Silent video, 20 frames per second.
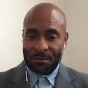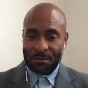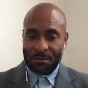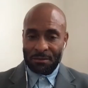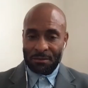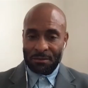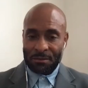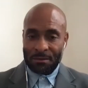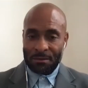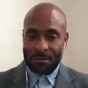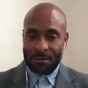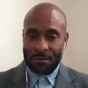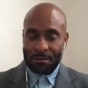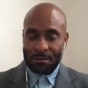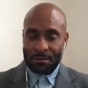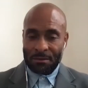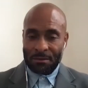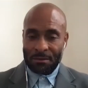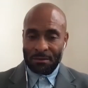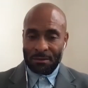
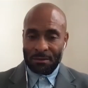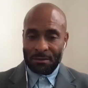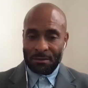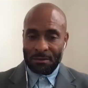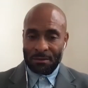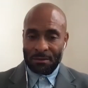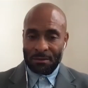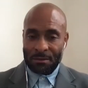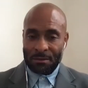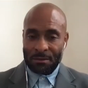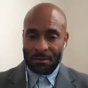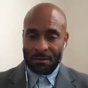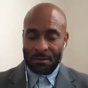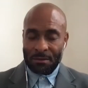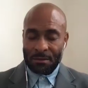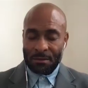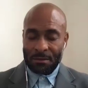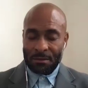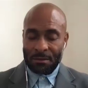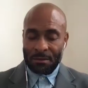
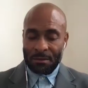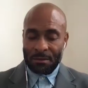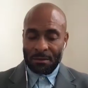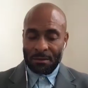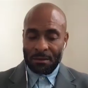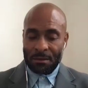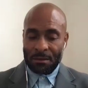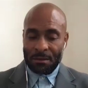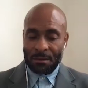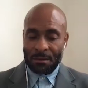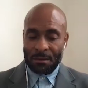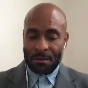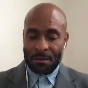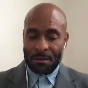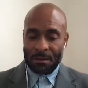[no speech]